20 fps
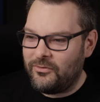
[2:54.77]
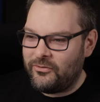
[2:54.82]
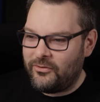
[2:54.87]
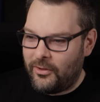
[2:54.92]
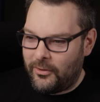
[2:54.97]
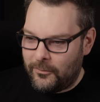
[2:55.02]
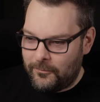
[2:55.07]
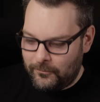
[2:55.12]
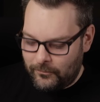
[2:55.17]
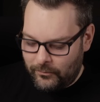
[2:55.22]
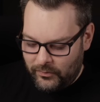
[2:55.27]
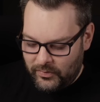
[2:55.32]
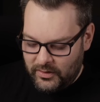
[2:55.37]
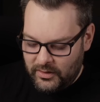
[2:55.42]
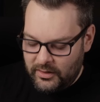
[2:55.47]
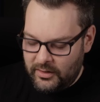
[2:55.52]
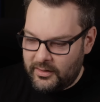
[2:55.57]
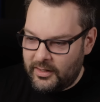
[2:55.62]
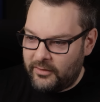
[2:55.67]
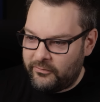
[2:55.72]
So
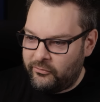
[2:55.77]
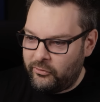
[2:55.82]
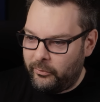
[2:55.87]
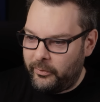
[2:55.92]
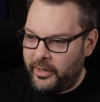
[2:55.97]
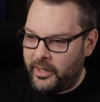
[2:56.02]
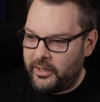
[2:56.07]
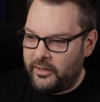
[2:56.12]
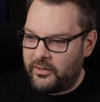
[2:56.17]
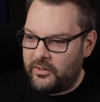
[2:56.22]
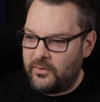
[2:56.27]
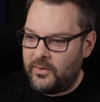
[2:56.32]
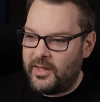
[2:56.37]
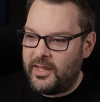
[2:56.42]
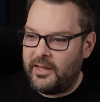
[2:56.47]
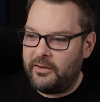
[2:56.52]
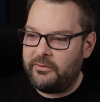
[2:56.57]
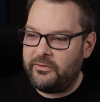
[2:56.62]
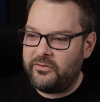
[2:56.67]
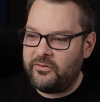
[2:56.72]
that's all we're going to do here.